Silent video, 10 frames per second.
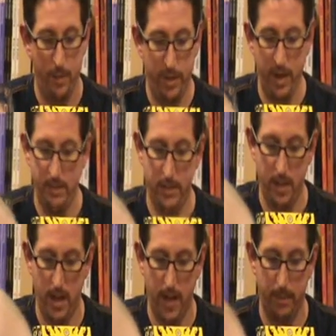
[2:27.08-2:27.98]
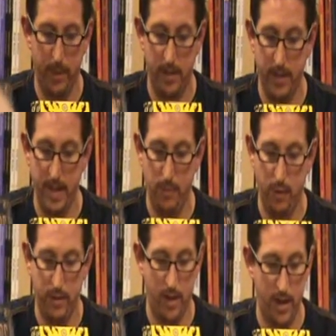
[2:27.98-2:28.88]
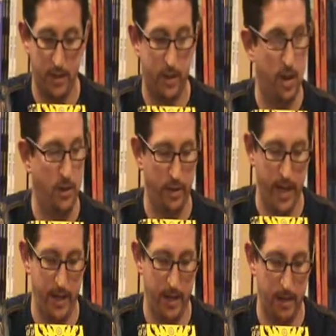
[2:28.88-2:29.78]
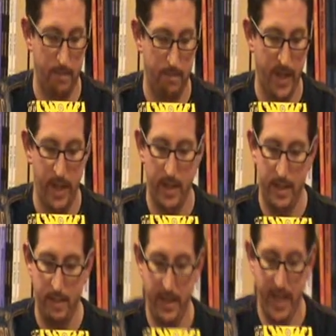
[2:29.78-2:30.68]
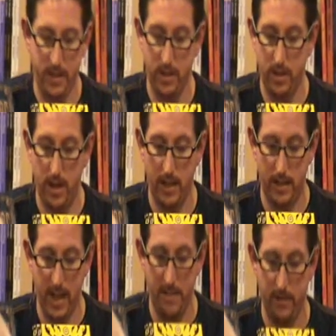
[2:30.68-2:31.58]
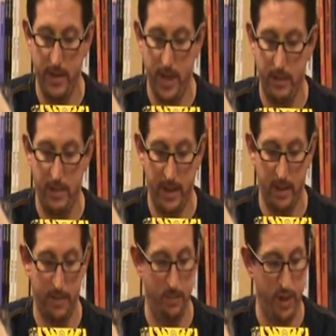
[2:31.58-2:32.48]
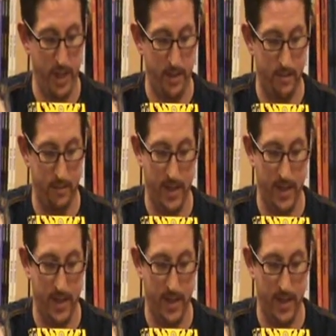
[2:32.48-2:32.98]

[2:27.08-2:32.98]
We don't have a dog, but all the neighborhood dogs congregate here. Tim guesses a dog's name every time he picks up some shit.